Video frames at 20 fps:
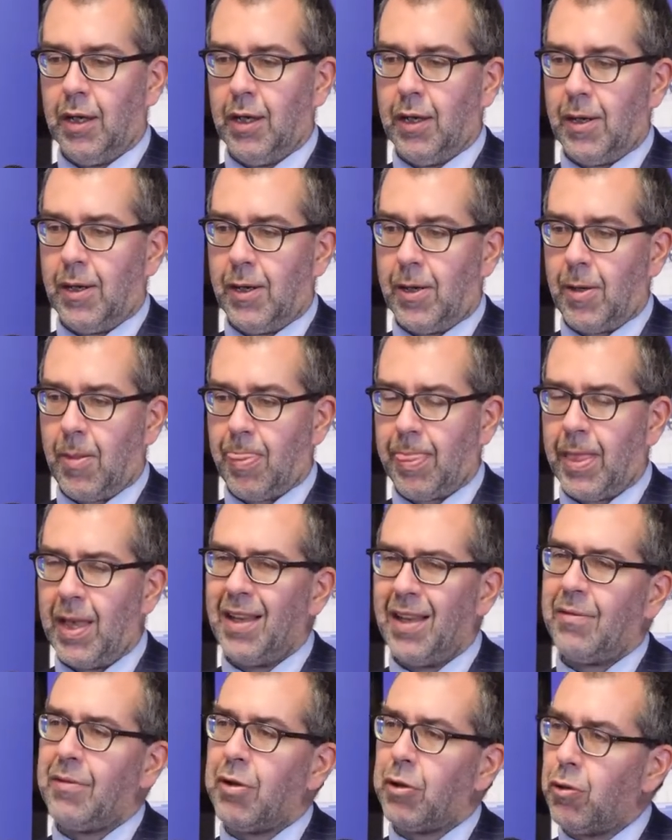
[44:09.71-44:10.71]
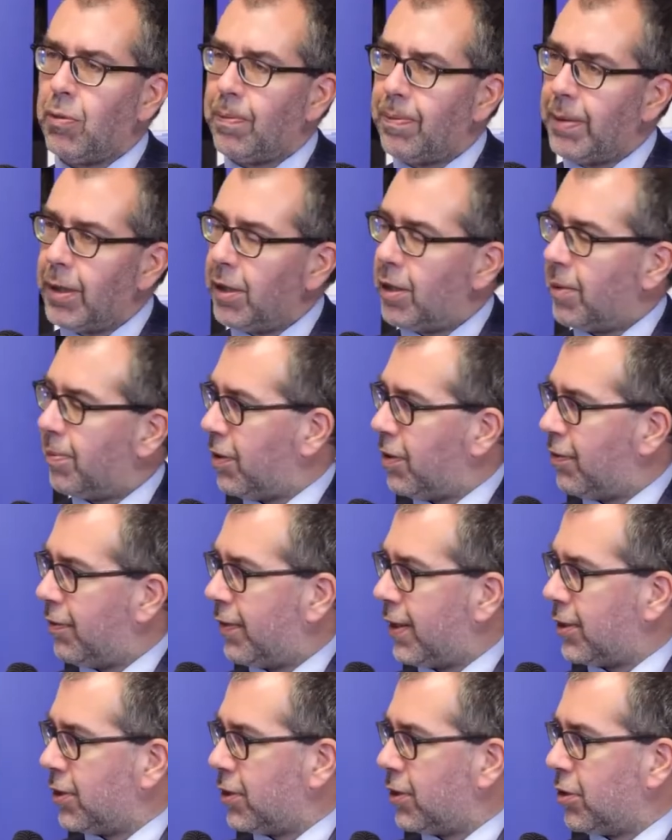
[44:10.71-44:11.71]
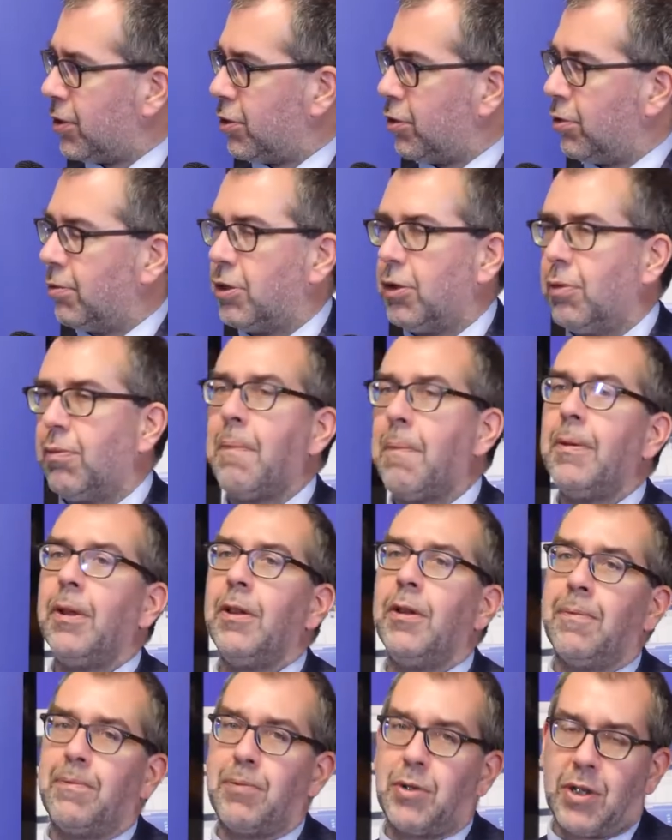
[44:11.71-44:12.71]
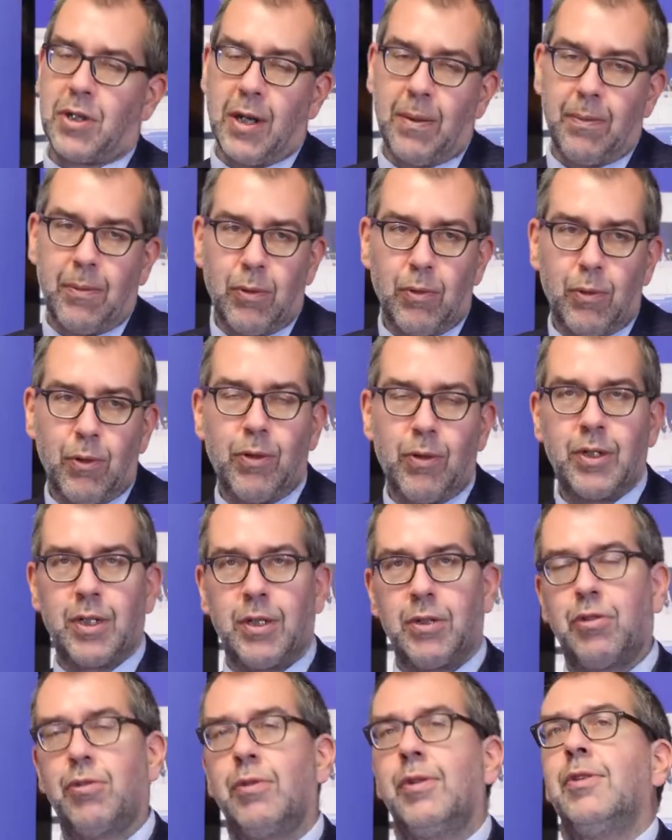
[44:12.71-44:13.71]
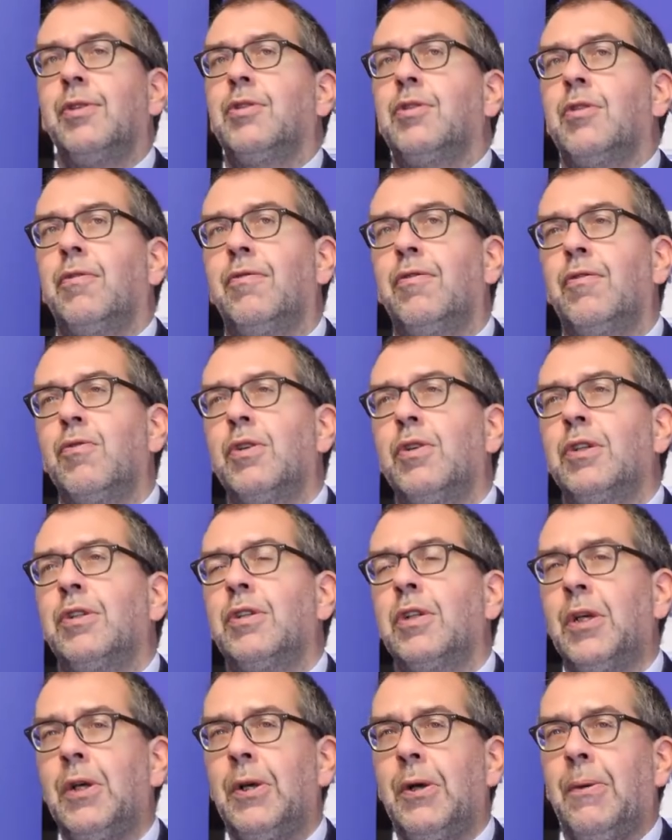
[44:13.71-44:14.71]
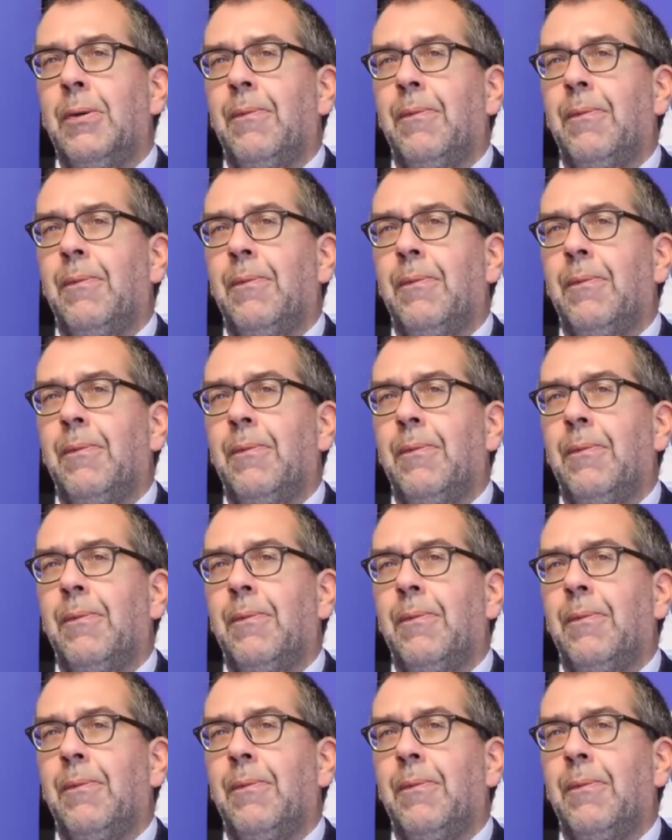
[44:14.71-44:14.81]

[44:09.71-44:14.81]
Um, we do build up defenses, so we, say we build up cyber walls and so on and so forth,